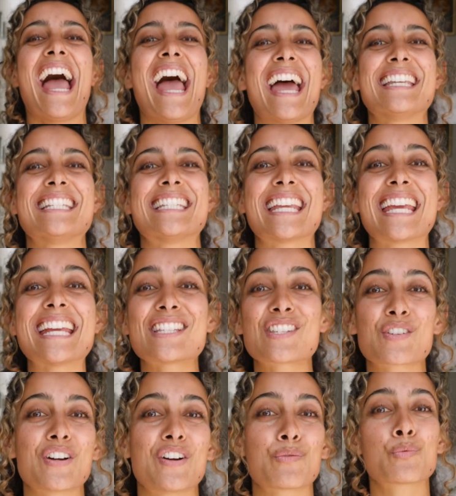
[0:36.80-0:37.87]
and
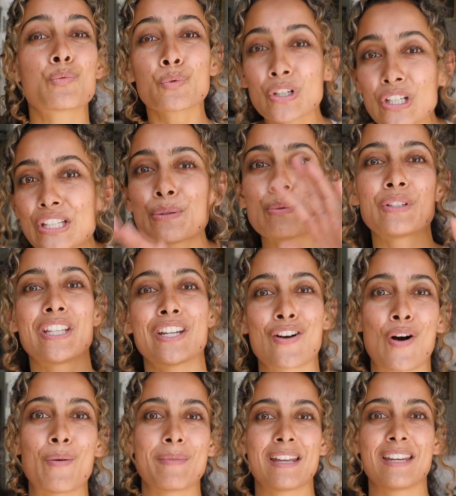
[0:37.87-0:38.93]
it's really, really
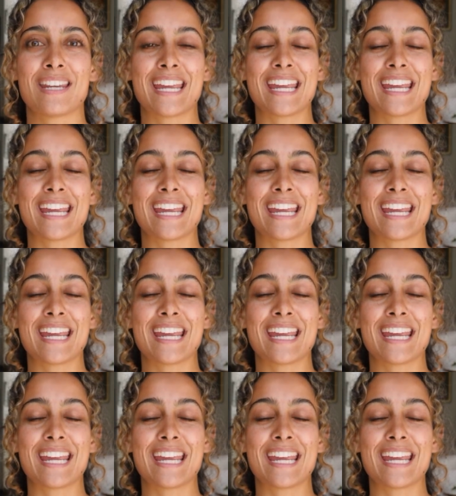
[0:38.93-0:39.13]
common